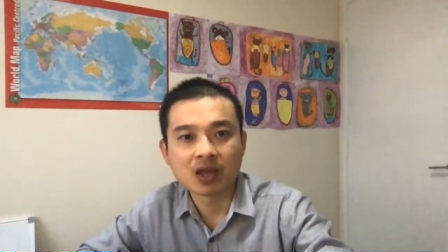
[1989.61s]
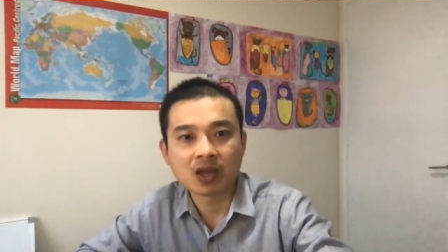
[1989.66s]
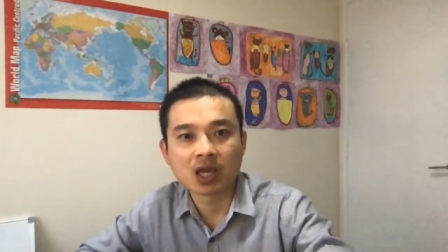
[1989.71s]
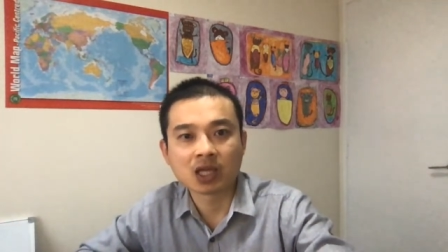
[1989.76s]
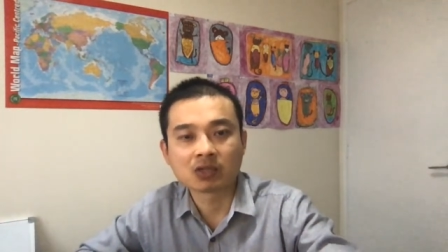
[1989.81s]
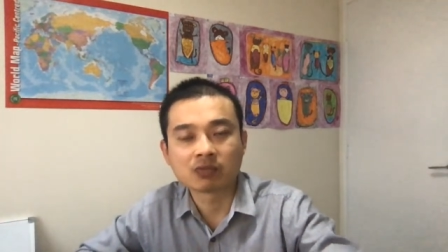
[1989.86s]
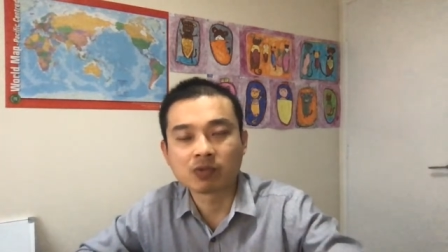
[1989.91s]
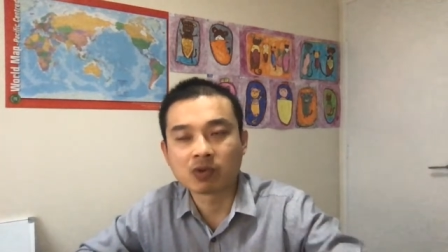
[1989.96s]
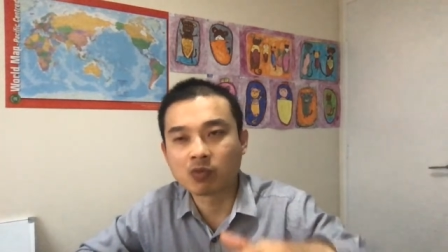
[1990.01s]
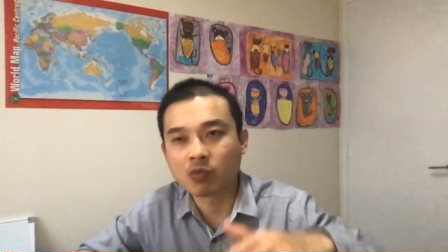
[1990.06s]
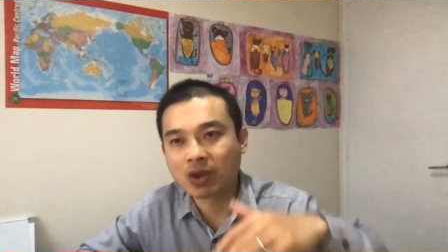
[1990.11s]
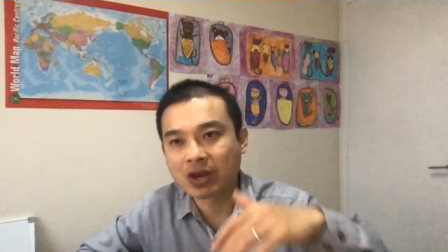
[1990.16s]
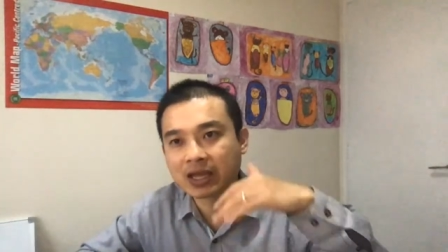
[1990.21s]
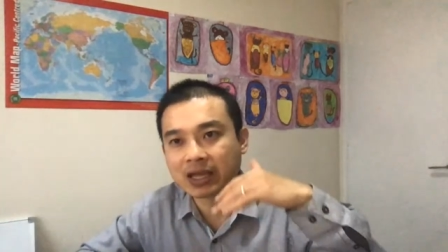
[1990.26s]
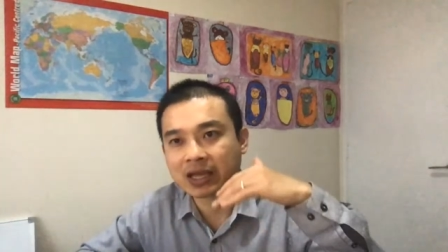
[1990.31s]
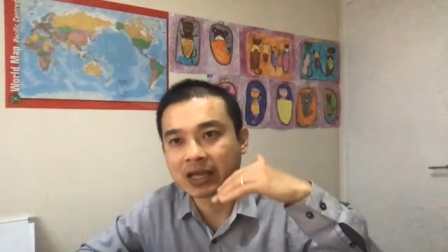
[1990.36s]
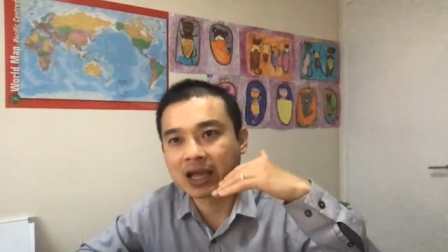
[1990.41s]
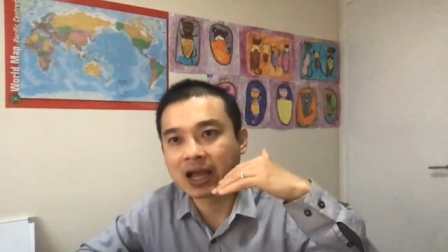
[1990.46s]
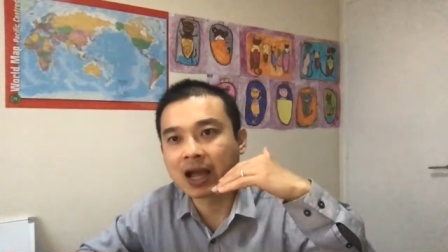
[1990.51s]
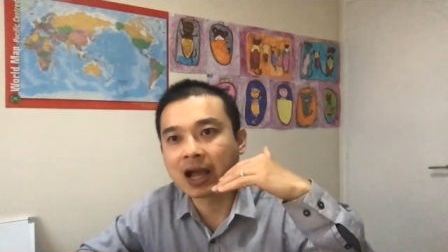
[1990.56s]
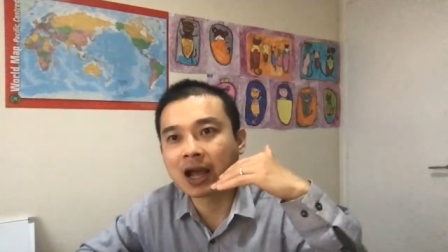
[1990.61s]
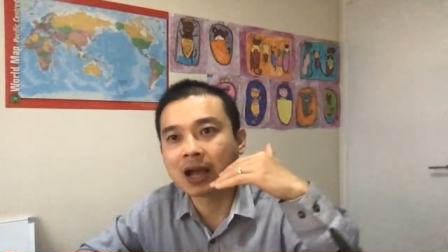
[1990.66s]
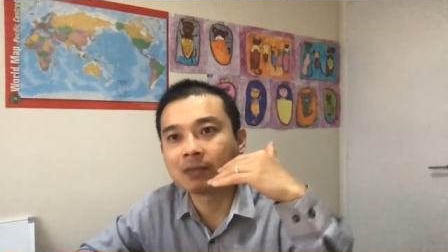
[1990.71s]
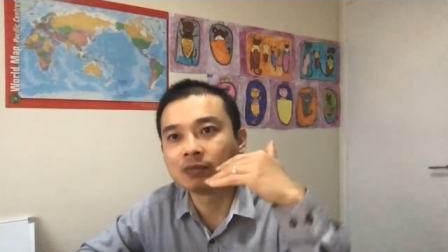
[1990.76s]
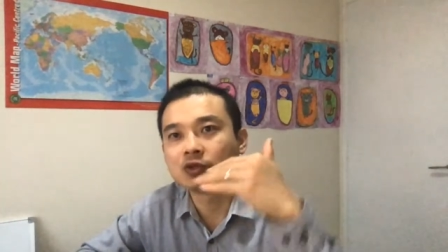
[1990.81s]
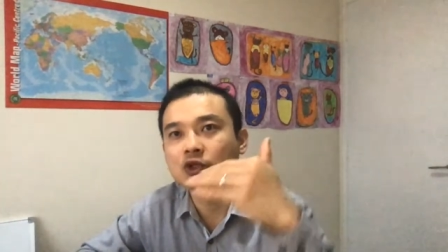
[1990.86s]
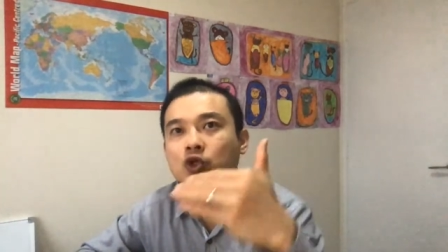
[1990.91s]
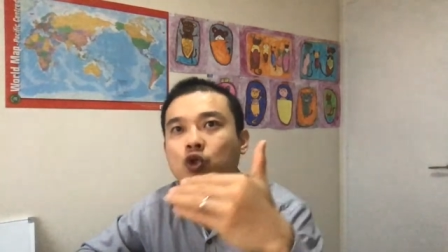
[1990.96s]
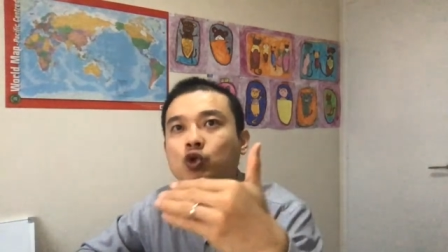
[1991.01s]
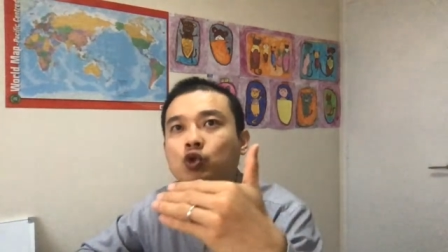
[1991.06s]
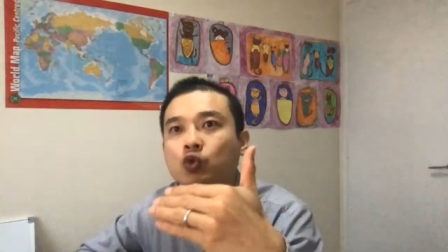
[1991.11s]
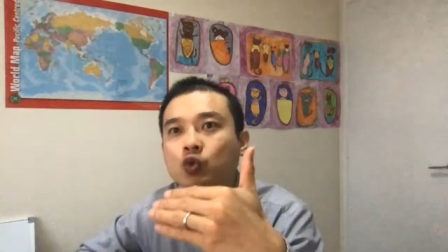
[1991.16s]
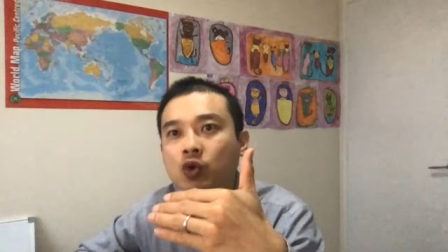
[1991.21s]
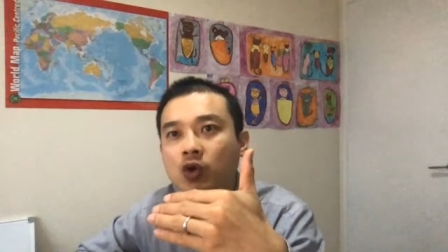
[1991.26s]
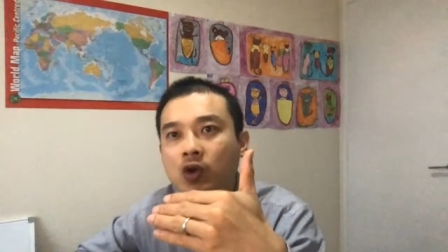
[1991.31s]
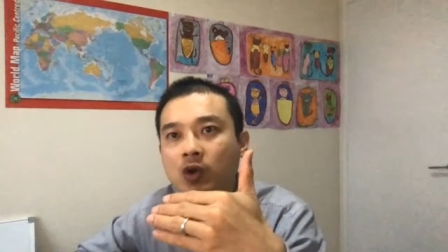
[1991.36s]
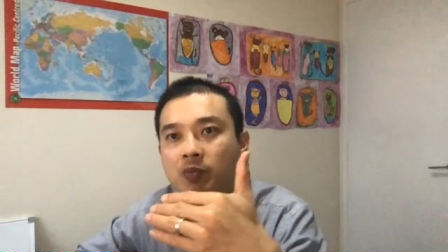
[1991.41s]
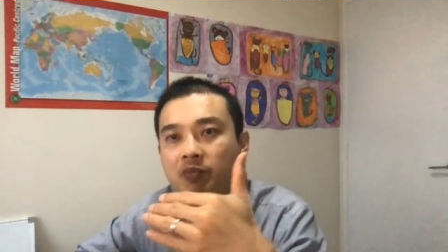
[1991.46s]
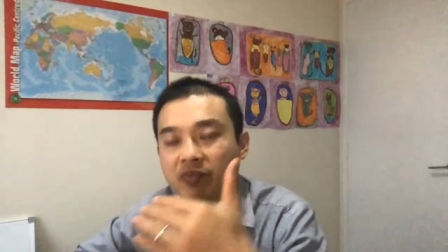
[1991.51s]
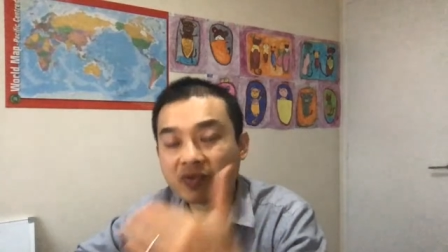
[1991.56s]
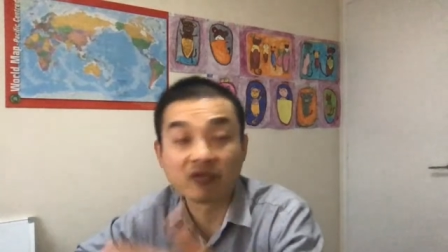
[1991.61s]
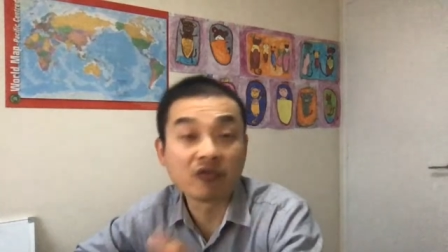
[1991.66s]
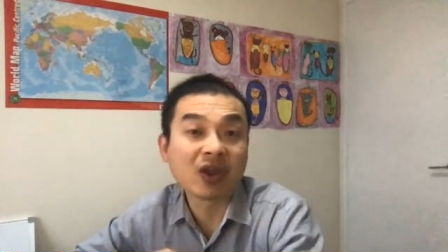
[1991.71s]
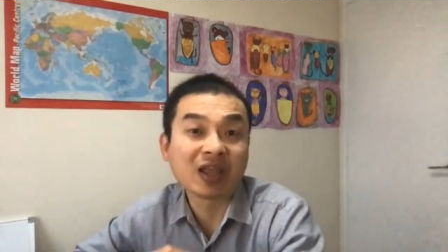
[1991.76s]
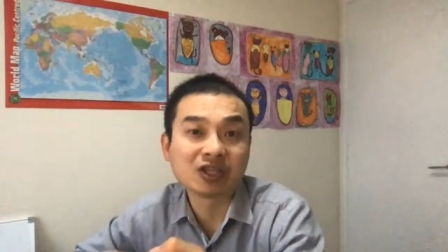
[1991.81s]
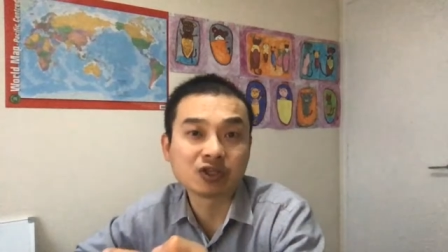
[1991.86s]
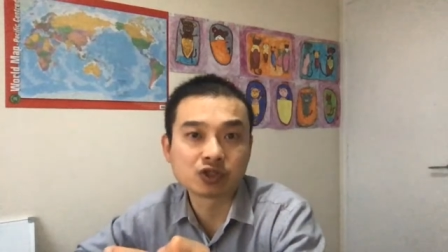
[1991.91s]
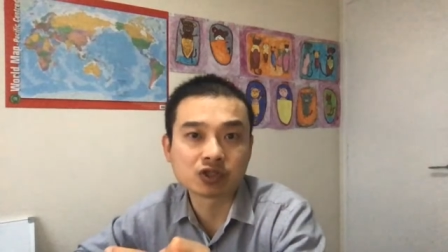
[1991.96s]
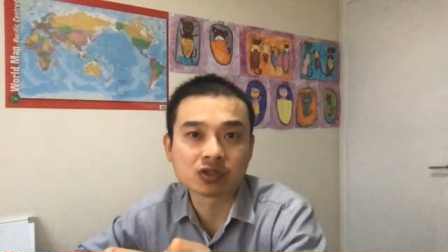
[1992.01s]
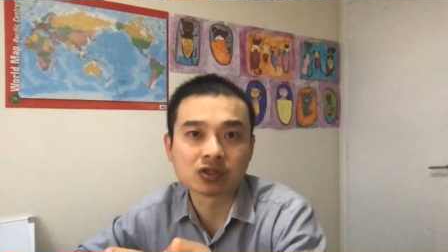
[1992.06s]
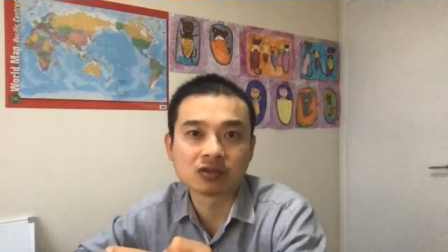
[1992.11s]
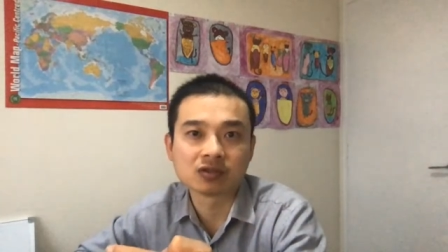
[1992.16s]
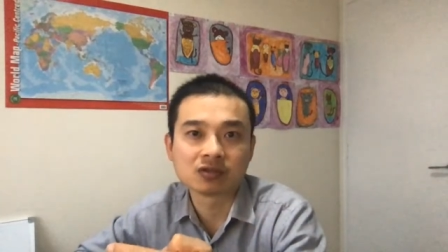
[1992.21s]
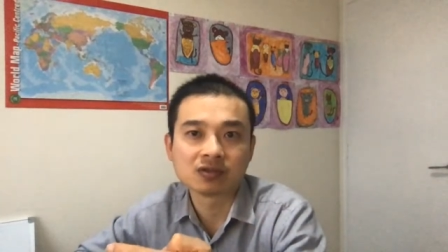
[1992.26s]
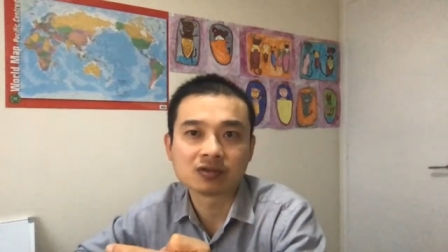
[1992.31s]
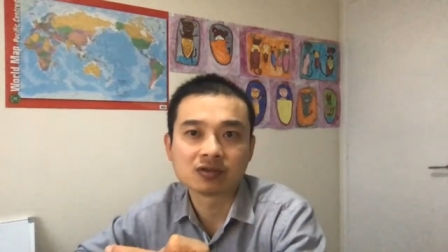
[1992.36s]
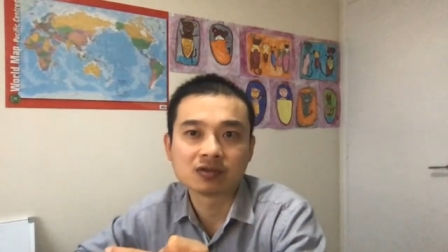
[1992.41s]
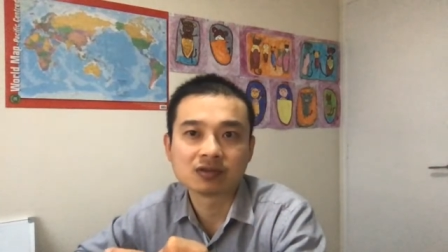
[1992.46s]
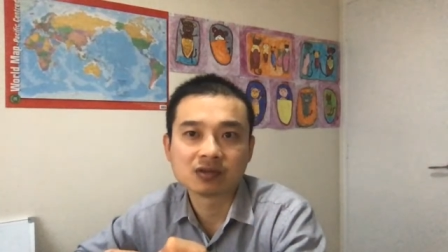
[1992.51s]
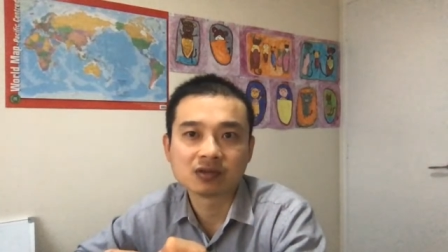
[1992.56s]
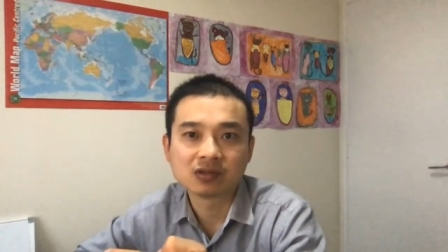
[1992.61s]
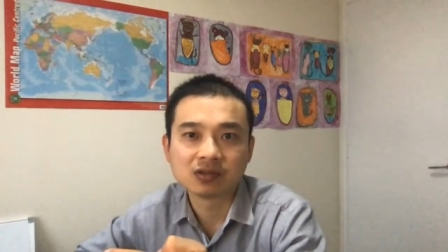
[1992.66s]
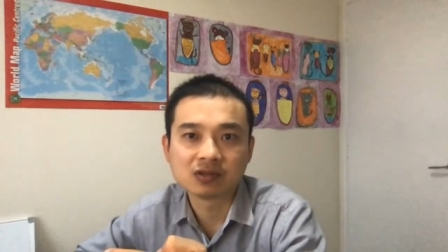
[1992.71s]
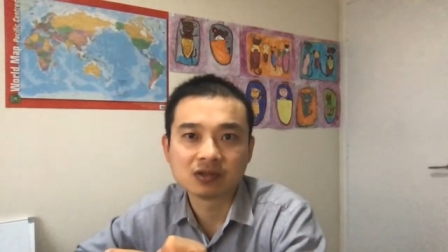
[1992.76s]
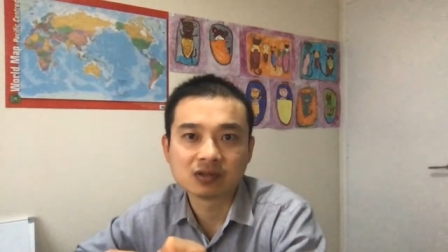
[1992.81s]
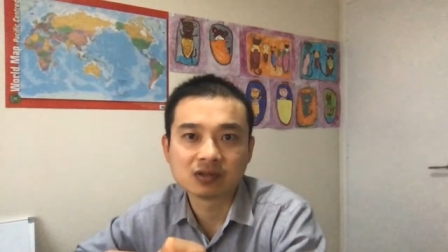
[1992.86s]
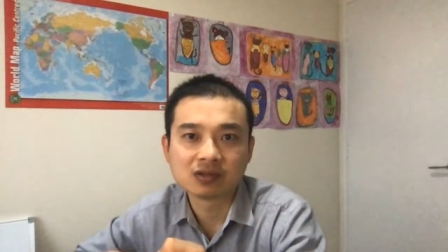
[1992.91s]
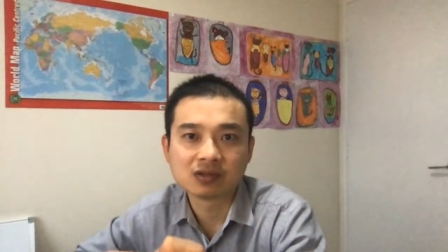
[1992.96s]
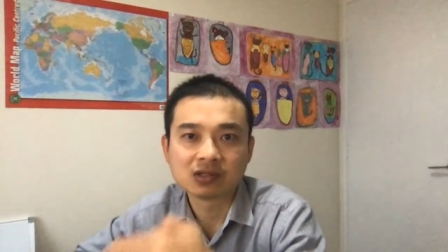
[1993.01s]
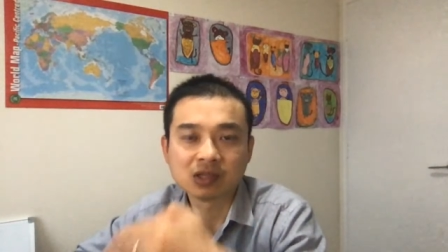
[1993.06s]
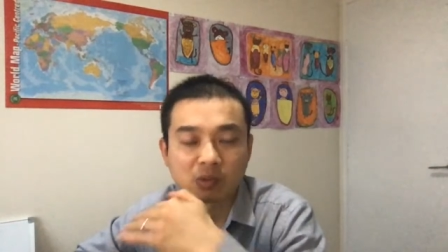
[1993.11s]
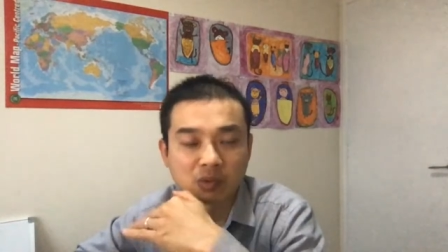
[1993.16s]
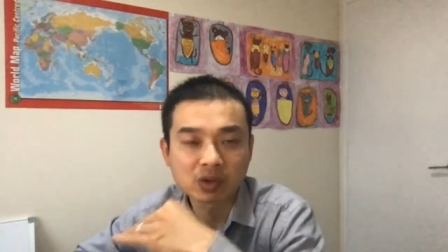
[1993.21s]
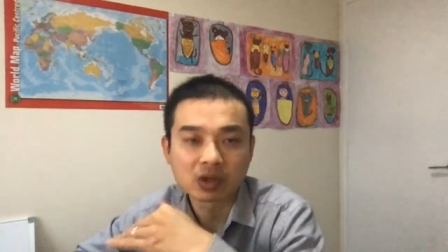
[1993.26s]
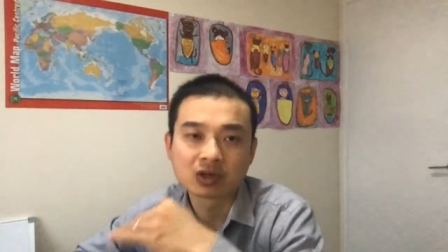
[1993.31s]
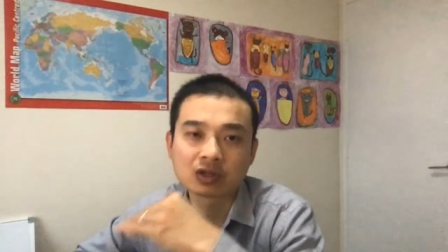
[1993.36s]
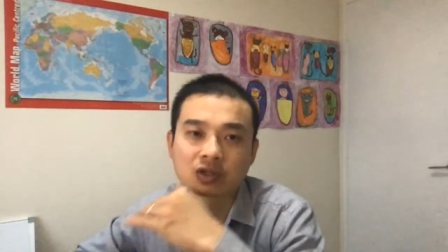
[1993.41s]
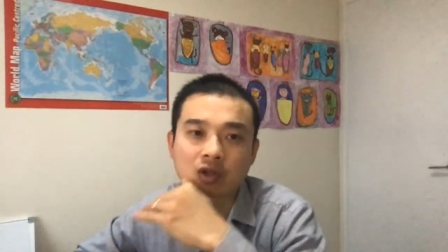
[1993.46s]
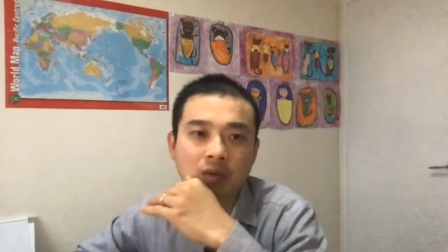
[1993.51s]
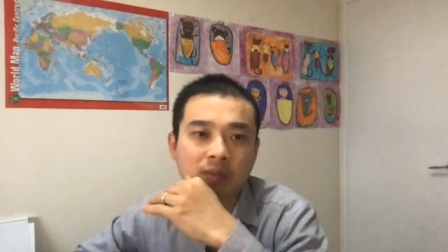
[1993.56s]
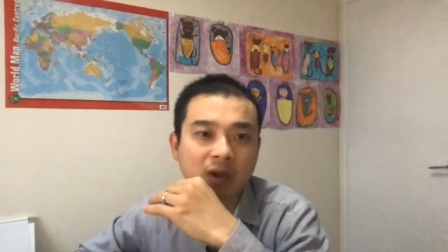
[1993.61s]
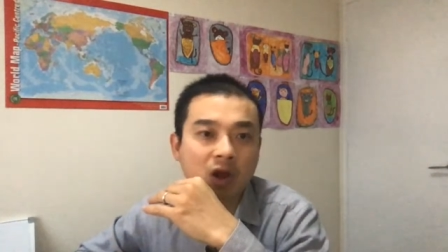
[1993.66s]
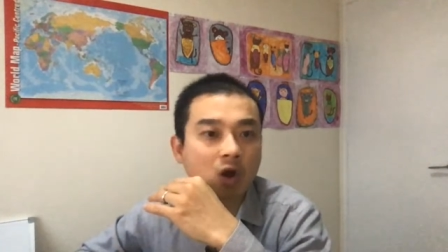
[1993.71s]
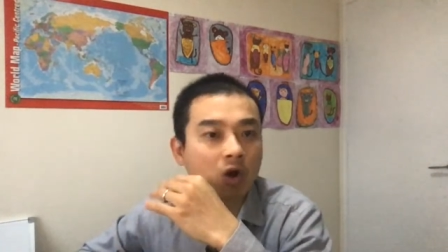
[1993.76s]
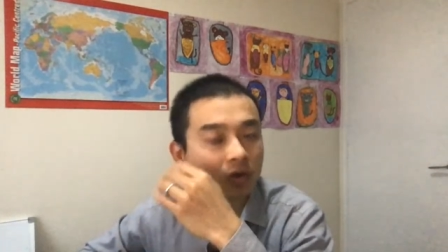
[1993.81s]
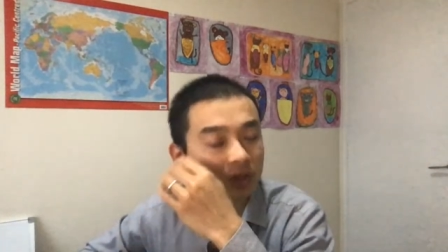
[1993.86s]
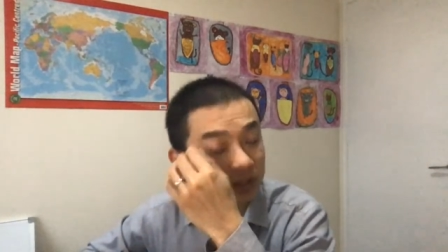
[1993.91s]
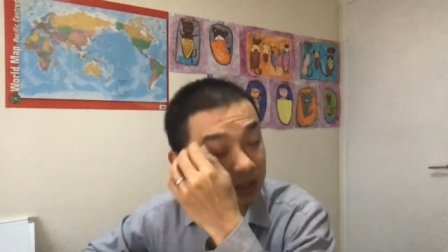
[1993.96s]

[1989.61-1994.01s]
as when it comes to prevention, and we're gonna talk about all of